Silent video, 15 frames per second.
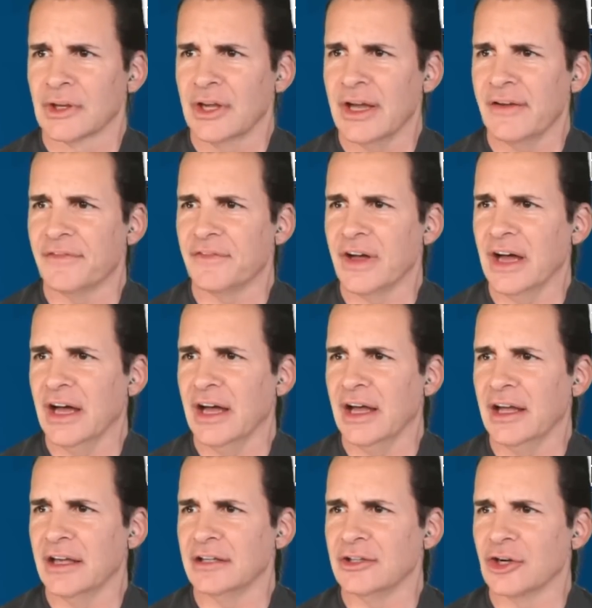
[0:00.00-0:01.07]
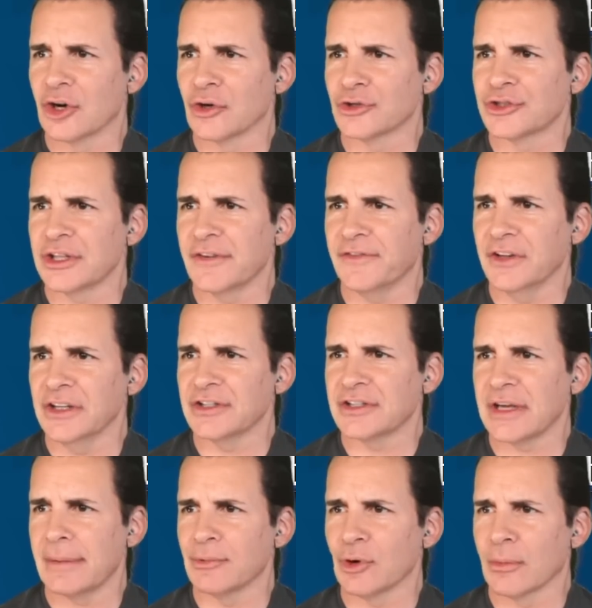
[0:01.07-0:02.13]
You have uh,
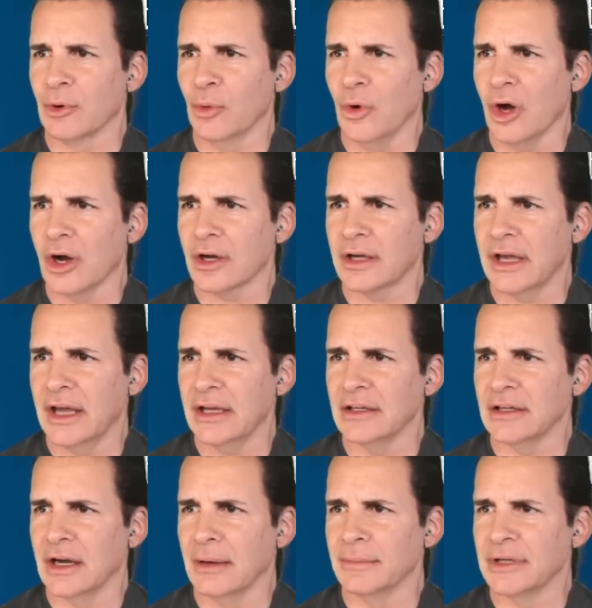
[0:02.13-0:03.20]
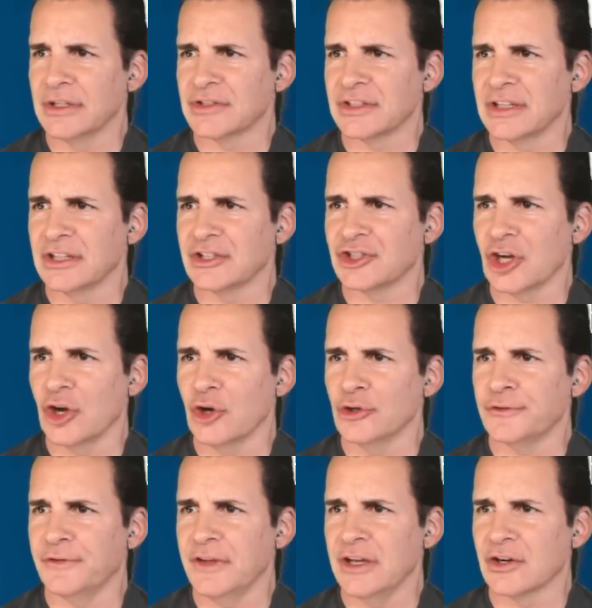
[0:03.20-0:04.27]
neurosyphilis, abnormal walk gait, numbness in the
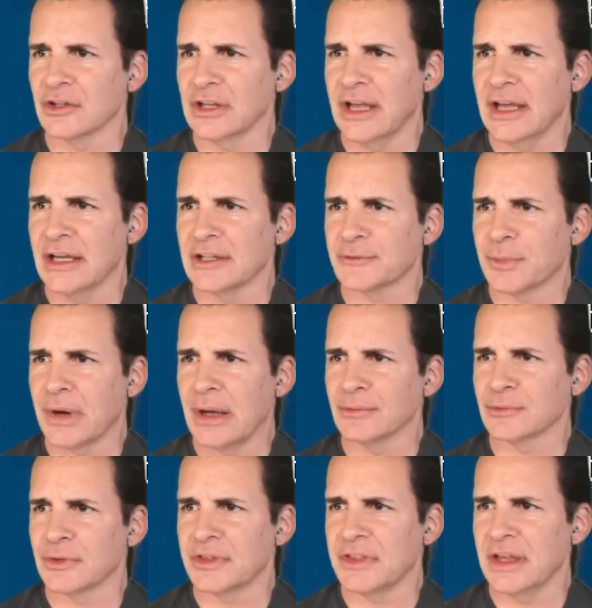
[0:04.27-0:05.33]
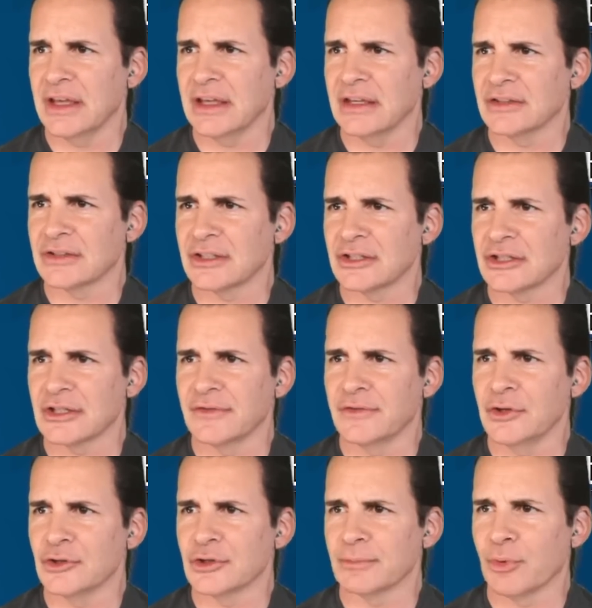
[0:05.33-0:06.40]
toes, feet, or legs, problems with thinking, such as
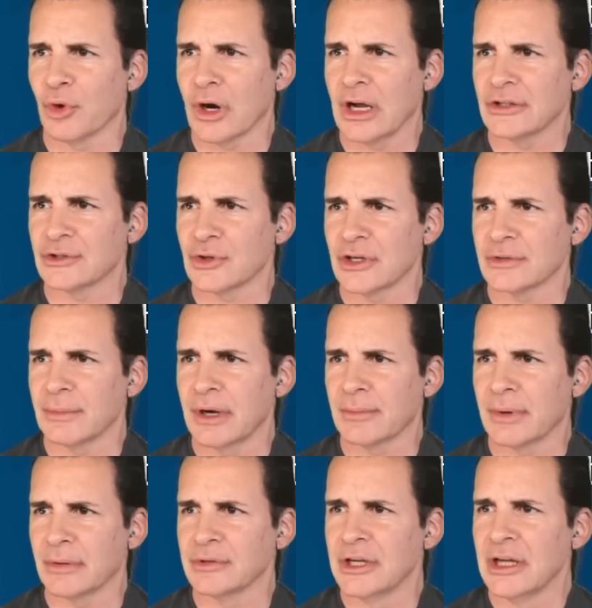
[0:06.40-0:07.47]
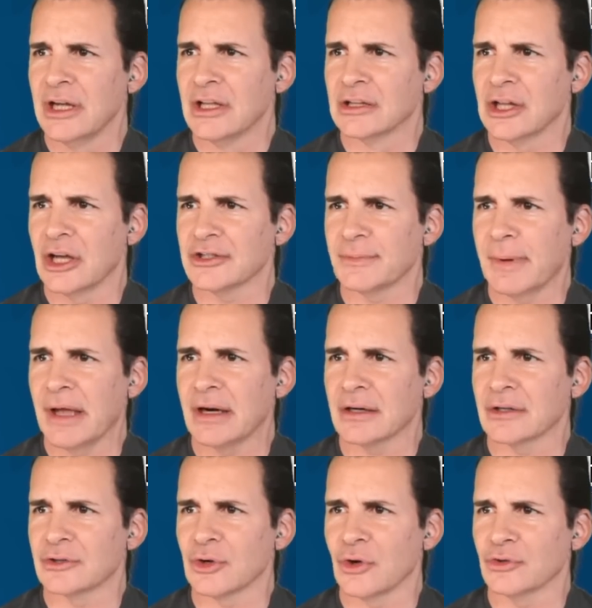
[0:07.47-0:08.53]
confusion, poor concentration, mental problem, loss of
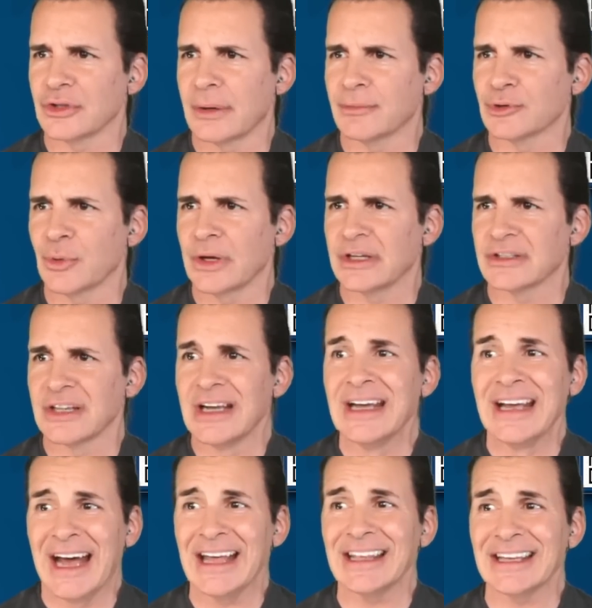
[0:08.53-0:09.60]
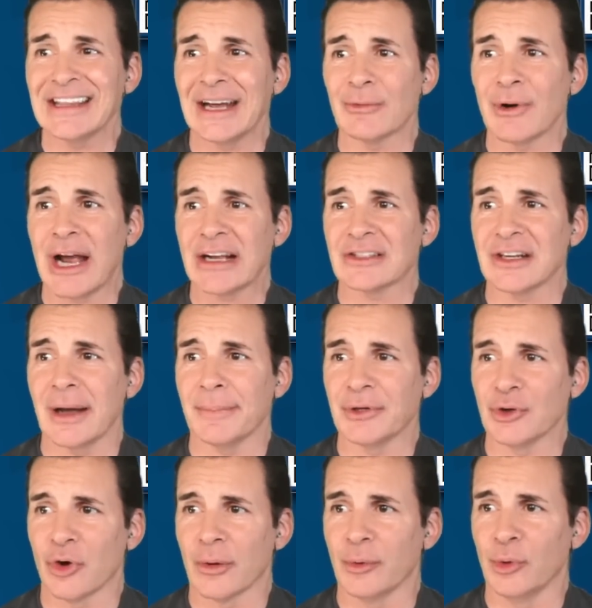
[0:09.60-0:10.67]
bad control, tremors, weakness. I think that racks up,
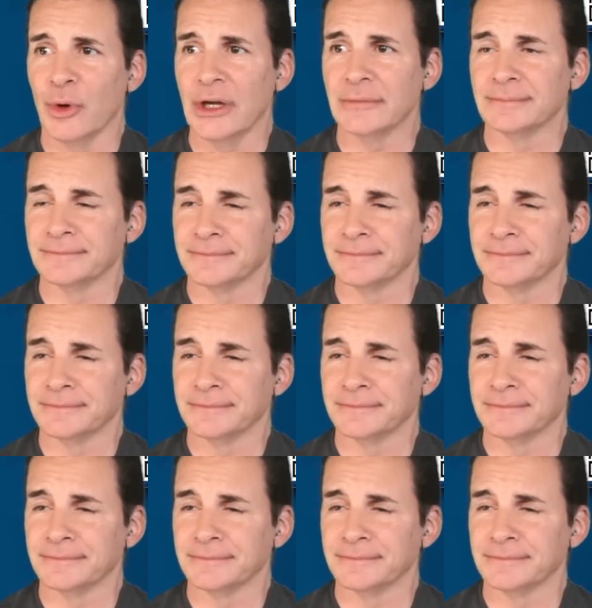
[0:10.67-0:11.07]
adorable one.